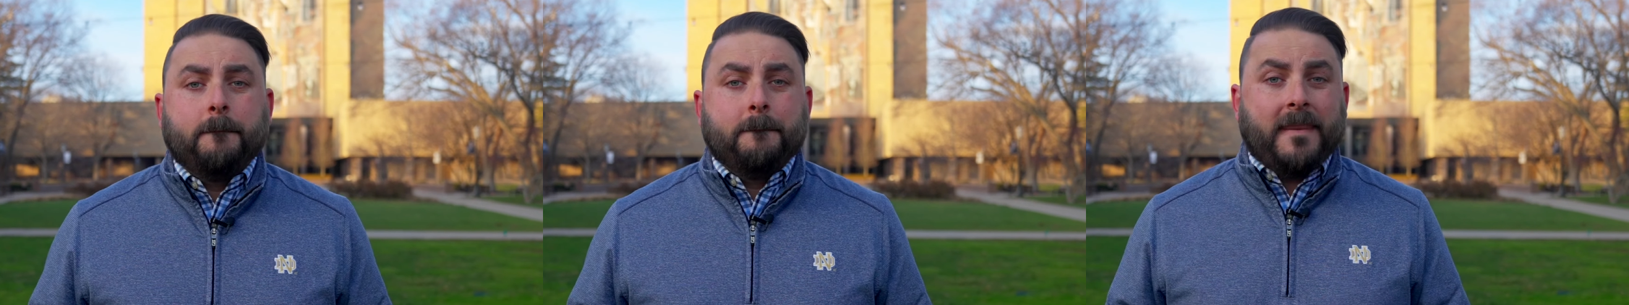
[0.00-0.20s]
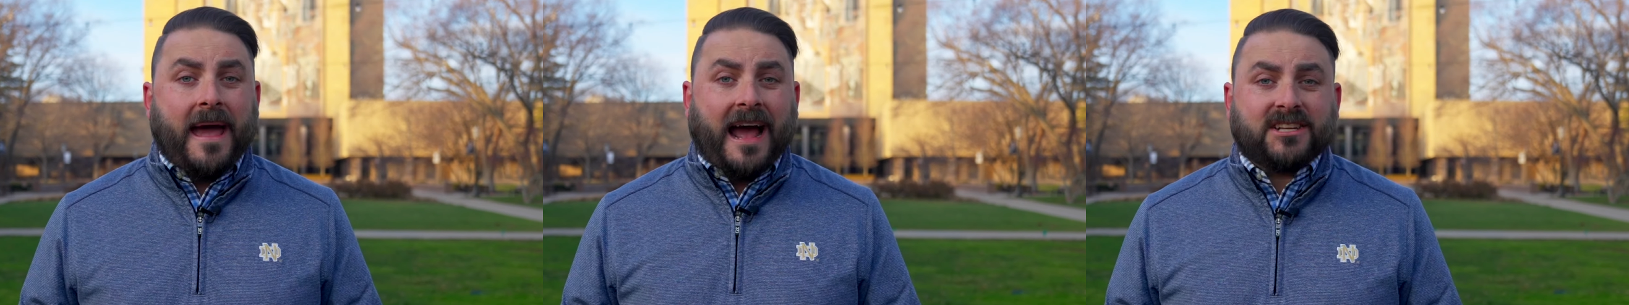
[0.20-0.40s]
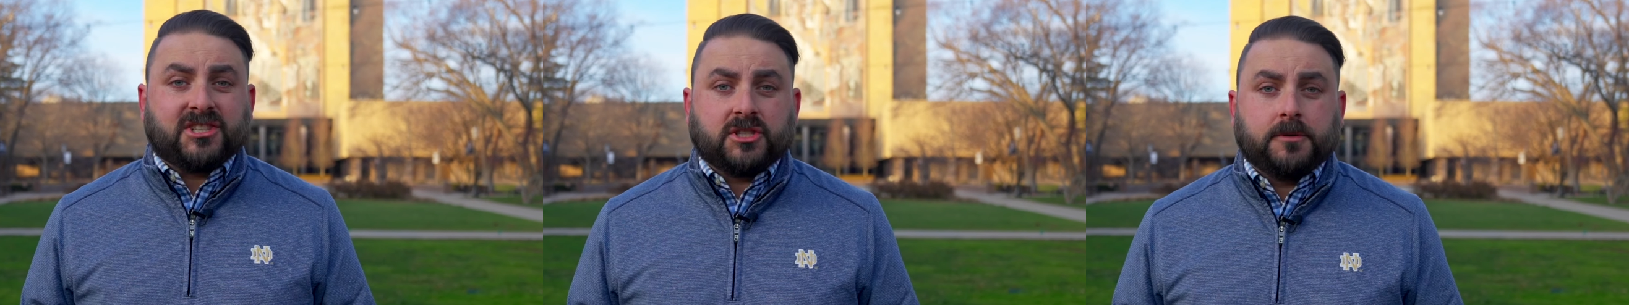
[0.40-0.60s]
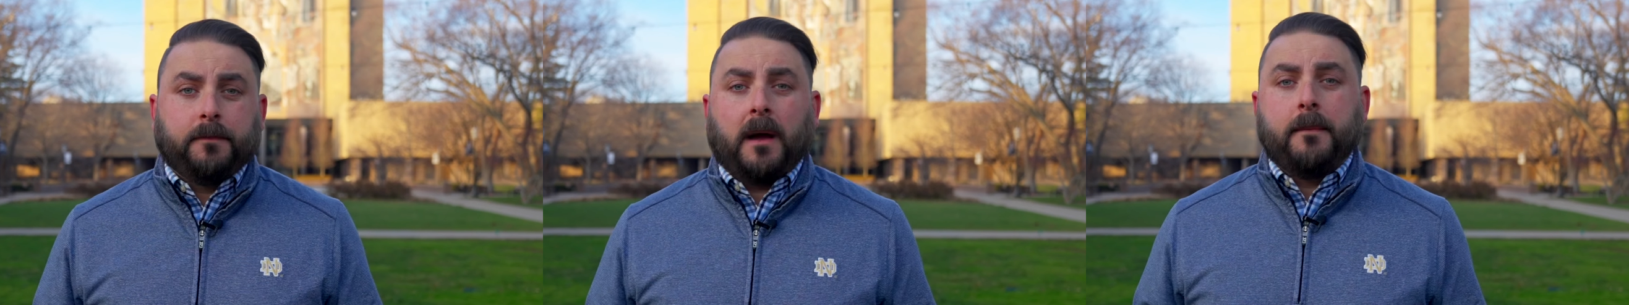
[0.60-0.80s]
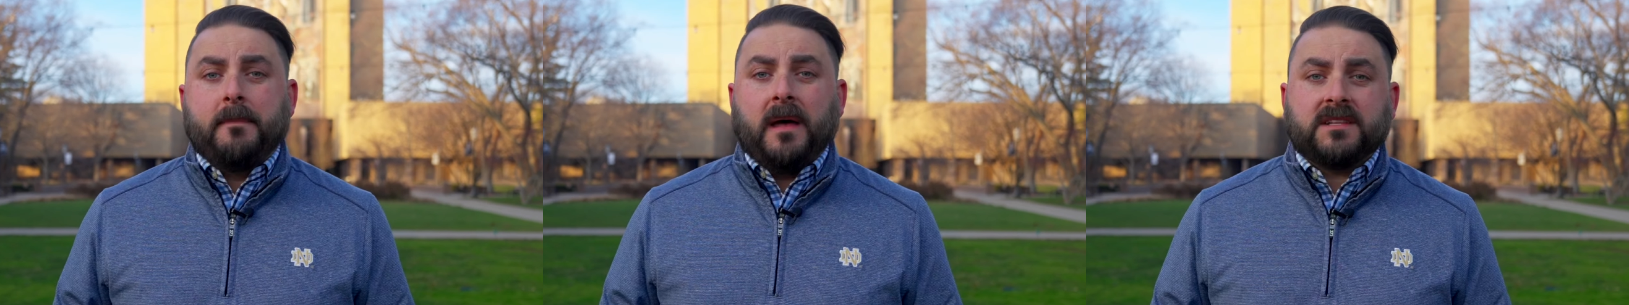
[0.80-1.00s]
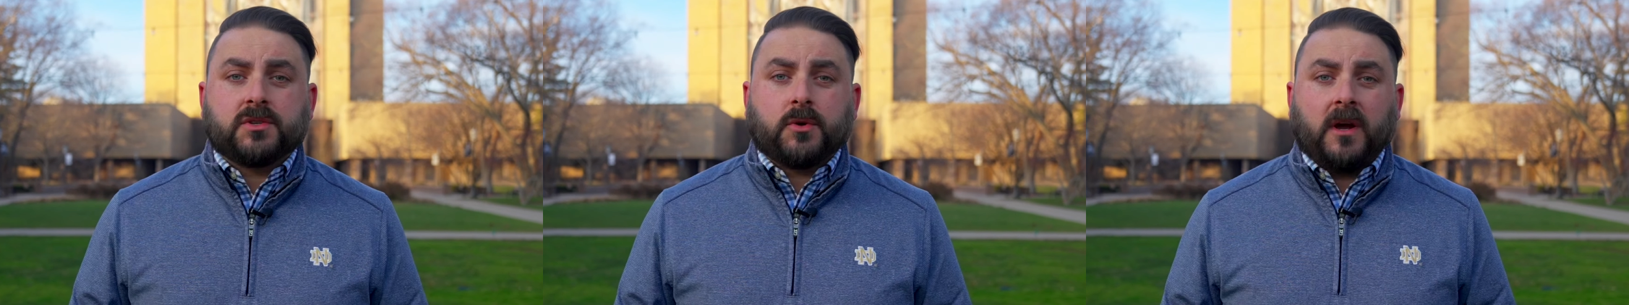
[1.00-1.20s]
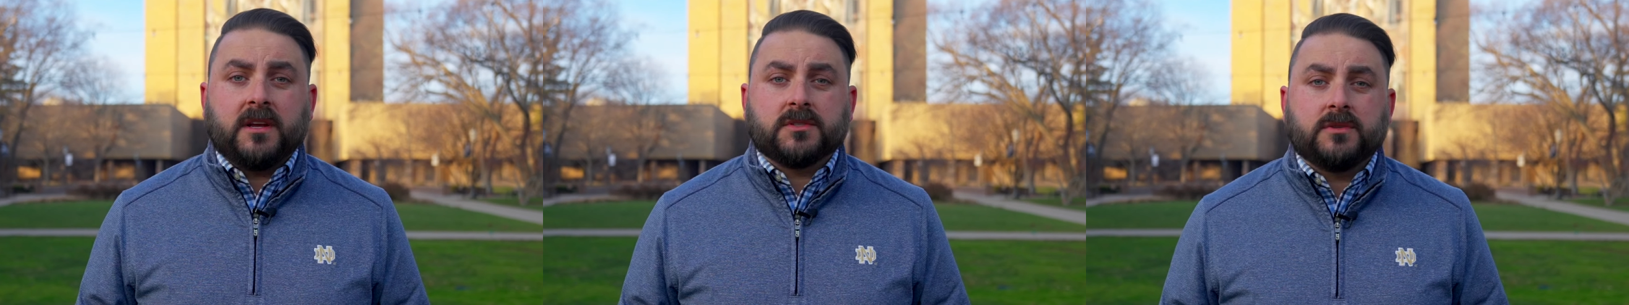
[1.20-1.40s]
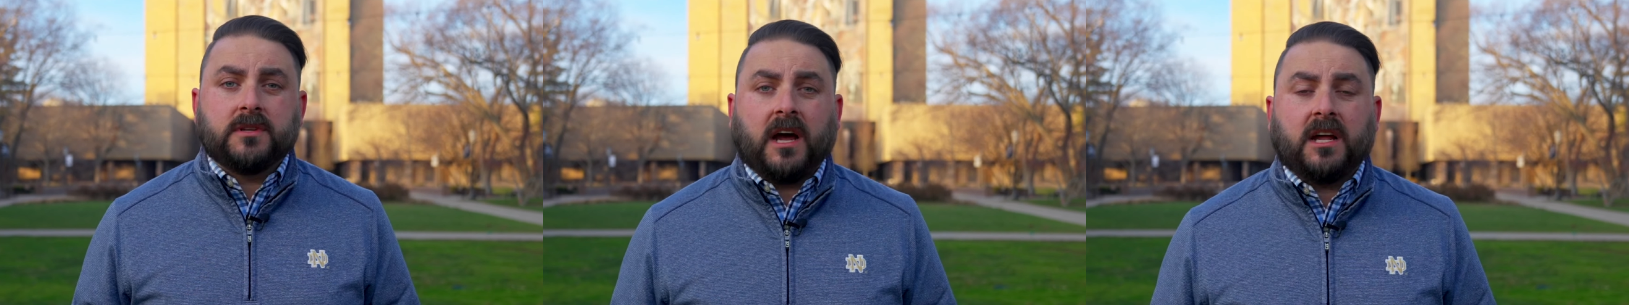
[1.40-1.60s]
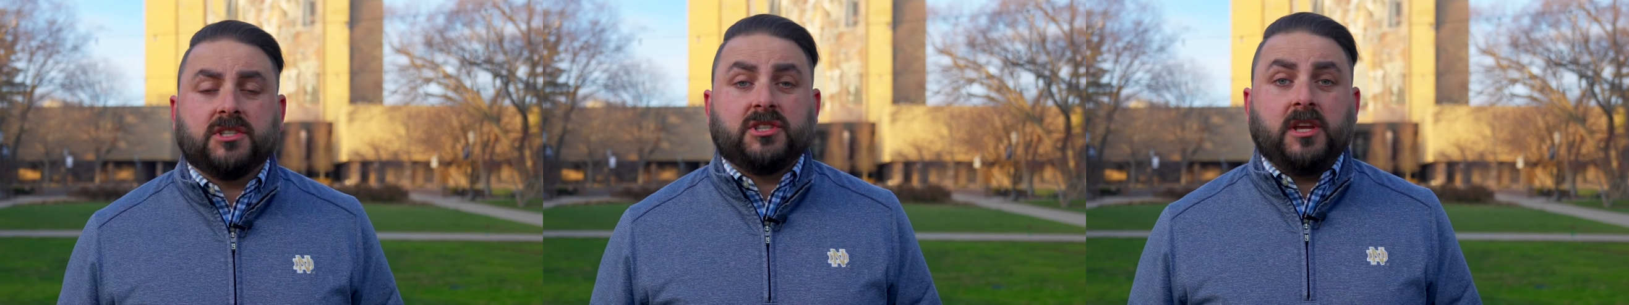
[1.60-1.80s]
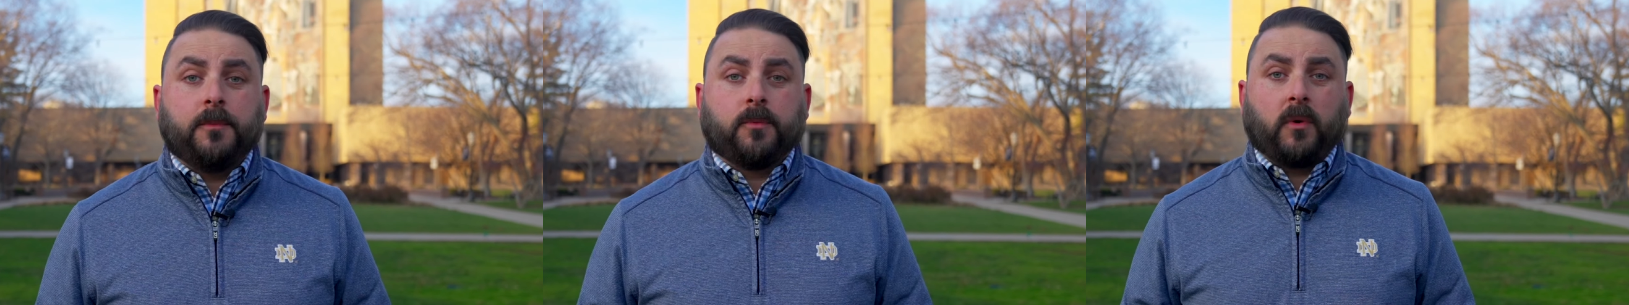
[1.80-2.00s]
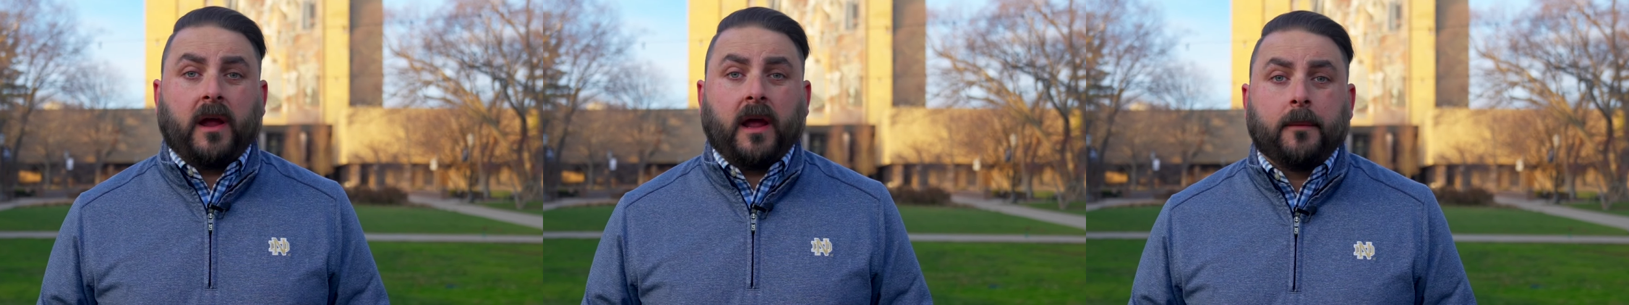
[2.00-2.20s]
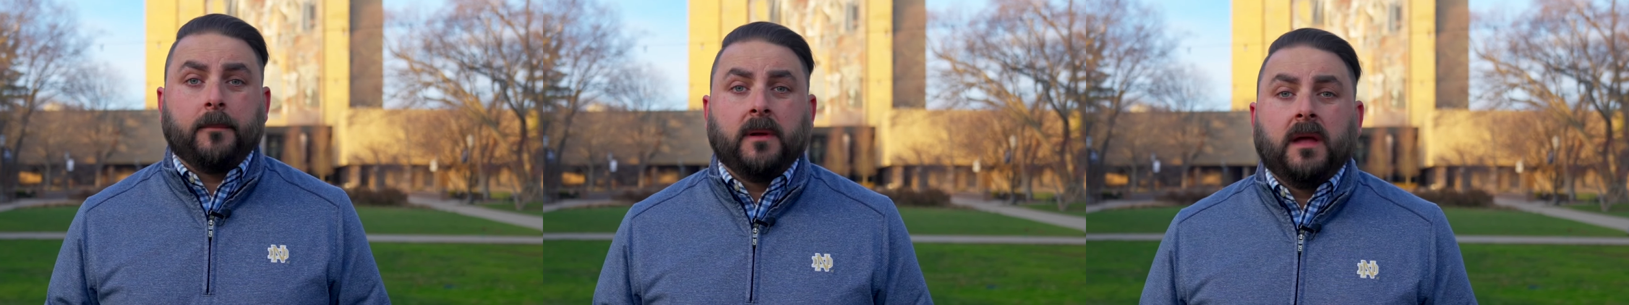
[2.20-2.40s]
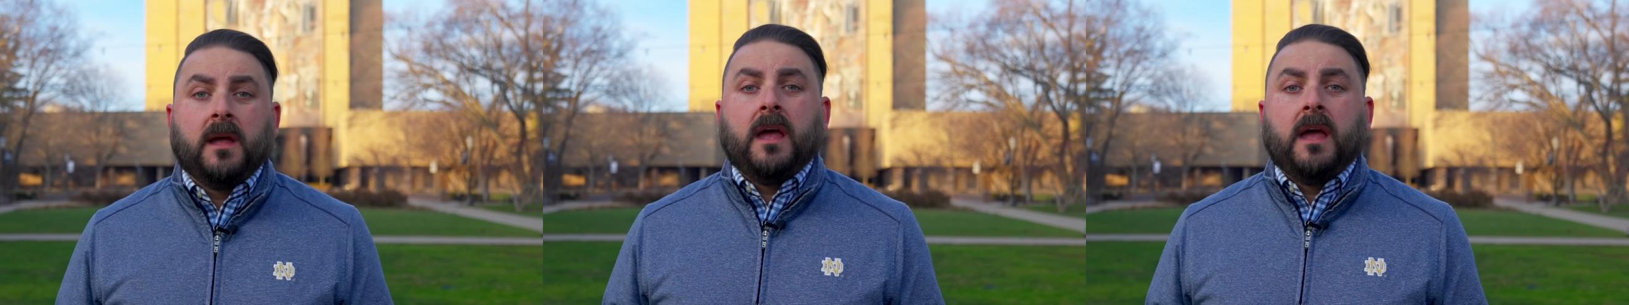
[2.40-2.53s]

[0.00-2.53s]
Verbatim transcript: matched by Metz Chrysler Dodge Jeep Ram,